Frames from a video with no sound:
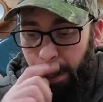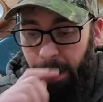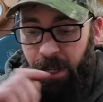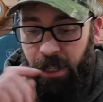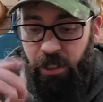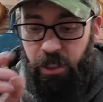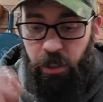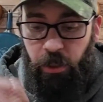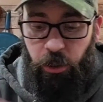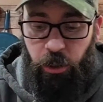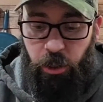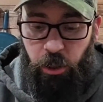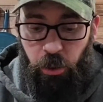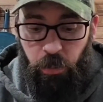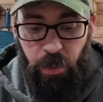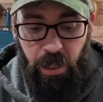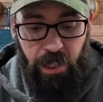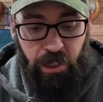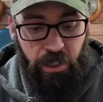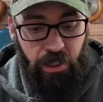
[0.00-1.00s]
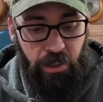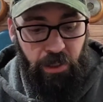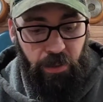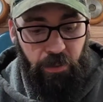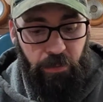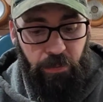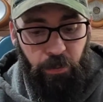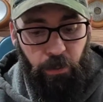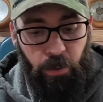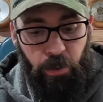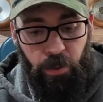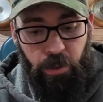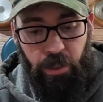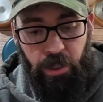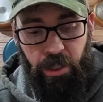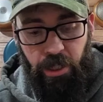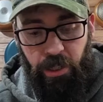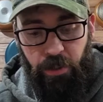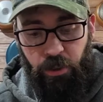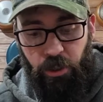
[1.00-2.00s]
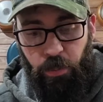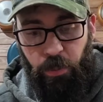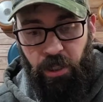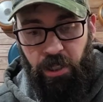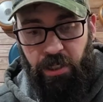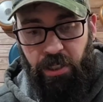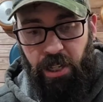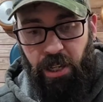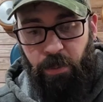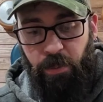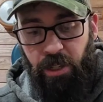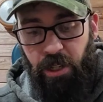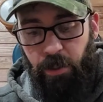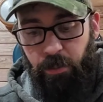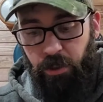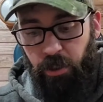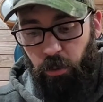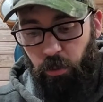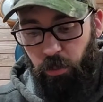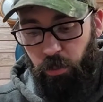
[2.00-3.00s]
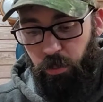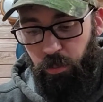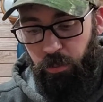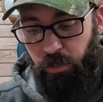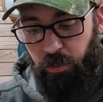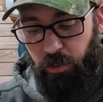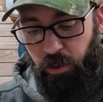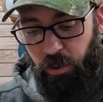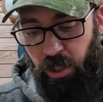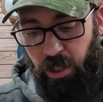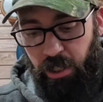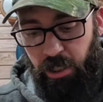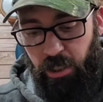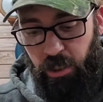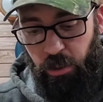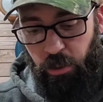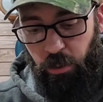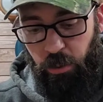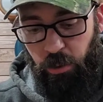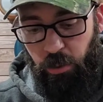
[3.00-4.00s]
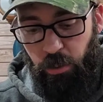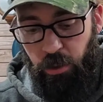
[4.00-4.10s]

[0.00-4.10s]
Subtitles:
And so there's two baits for springtime that I'm going to try to use.